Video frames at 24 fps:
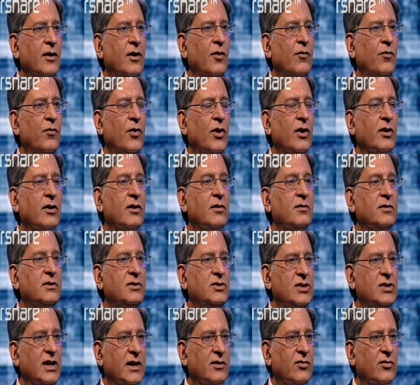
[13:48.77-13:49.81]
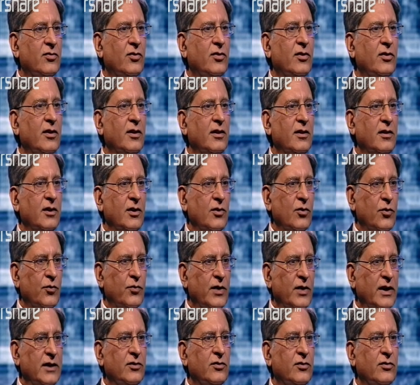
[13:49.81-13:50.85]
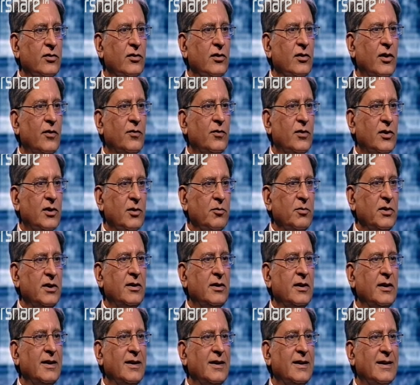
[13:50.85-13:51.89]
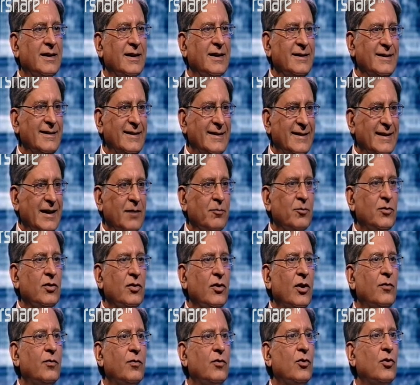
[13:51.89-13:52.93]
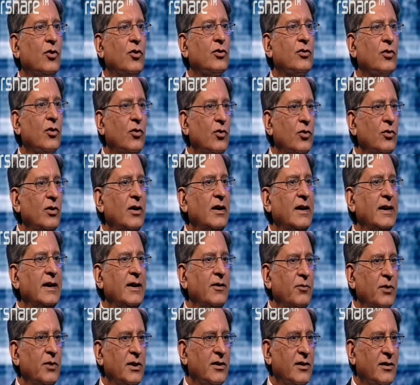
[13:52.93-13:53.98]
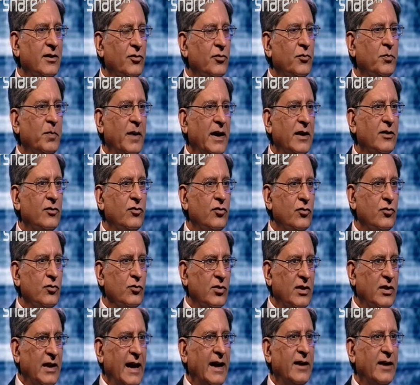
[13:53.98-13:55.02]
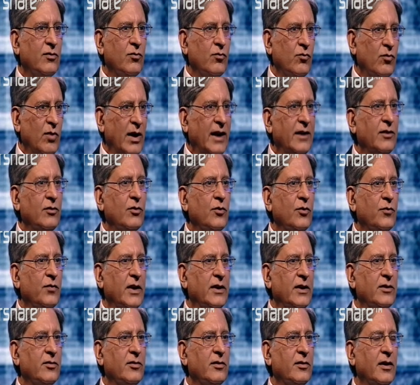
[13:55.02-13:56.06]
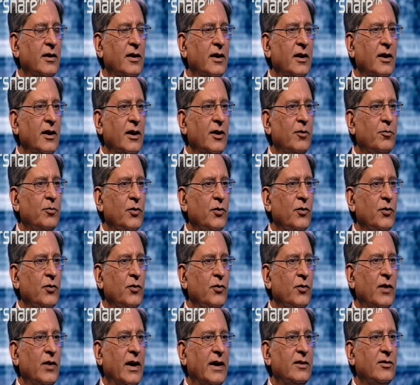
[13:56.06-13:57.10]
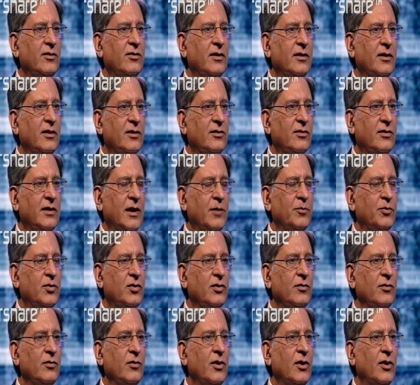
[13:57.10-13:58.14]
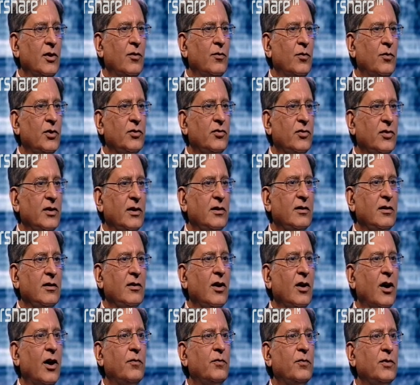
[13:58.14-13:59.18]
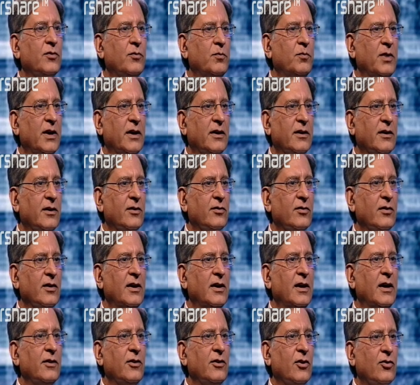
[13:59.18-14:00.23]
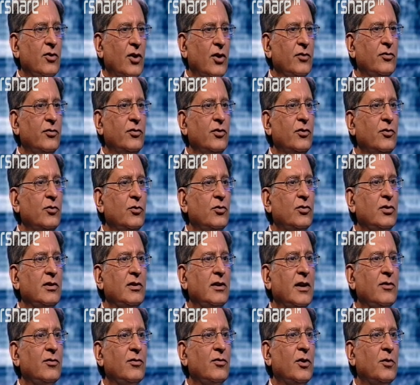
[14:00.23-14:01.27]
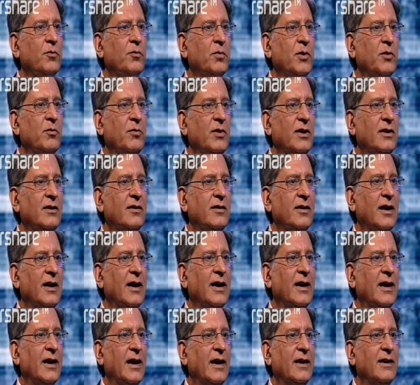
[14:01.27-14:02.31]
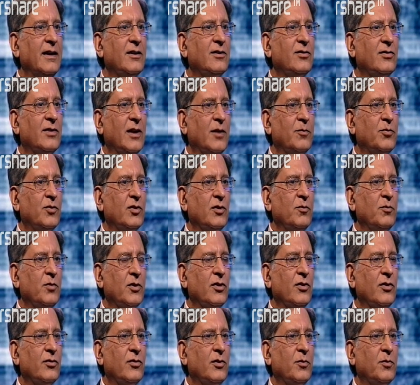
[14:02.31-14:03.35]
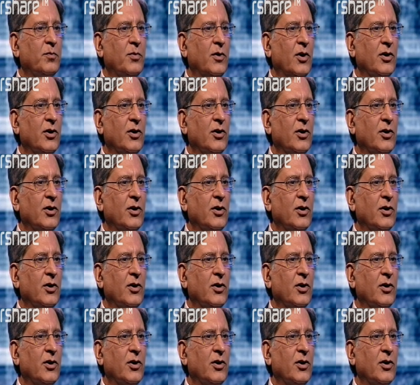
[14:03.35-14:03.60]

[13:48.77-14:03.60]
for just the offense of committing contempt of court. Only with respect to that one offense, it provides an exception for certain office bearers. The Constitution does not permit an exception, because the